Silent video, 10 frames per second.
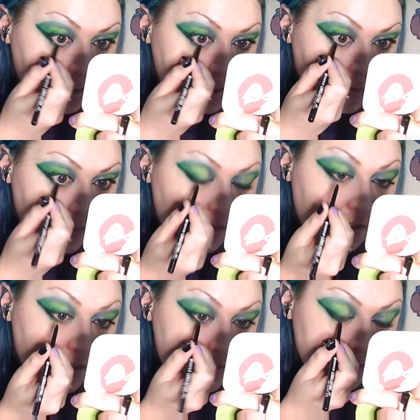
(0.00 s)
so it
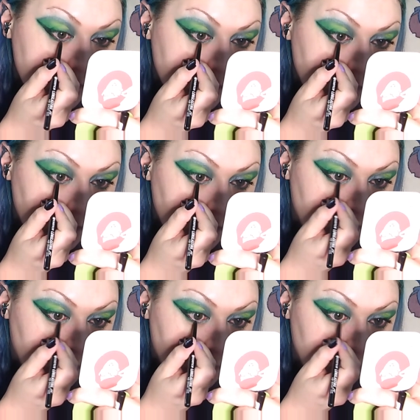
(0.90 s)
doesn't
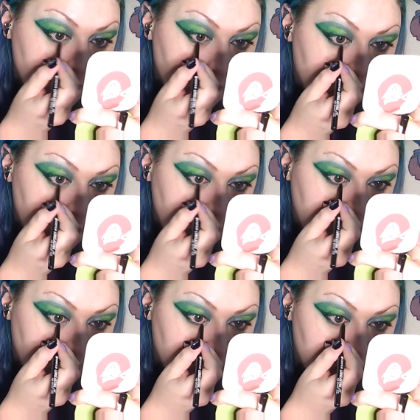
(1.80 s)
go
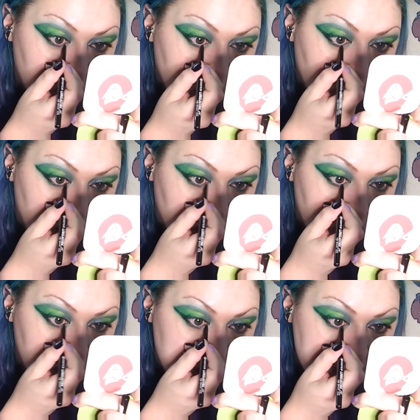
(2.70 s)
over
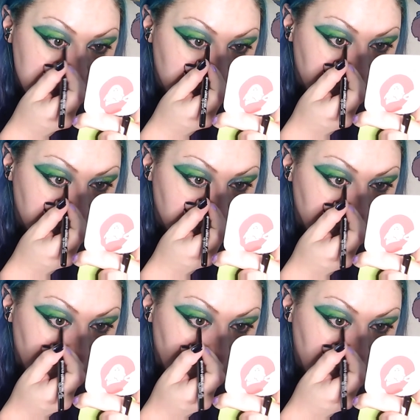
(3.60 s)
the silver and the
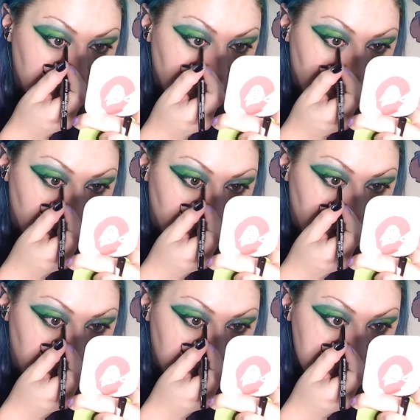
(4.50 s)
green,
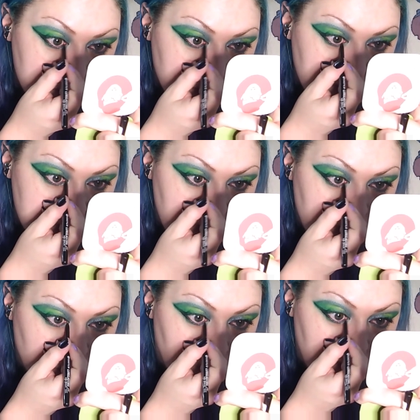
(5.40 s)
but it just
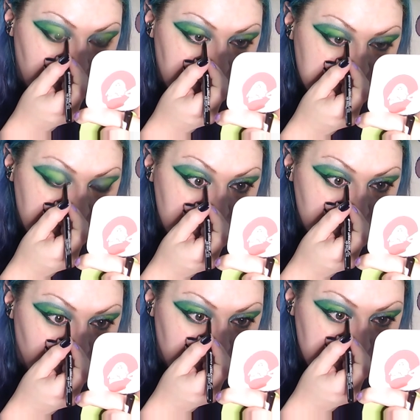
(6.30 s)

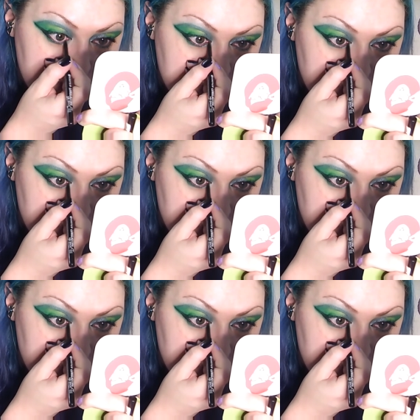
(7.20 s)
accentuates.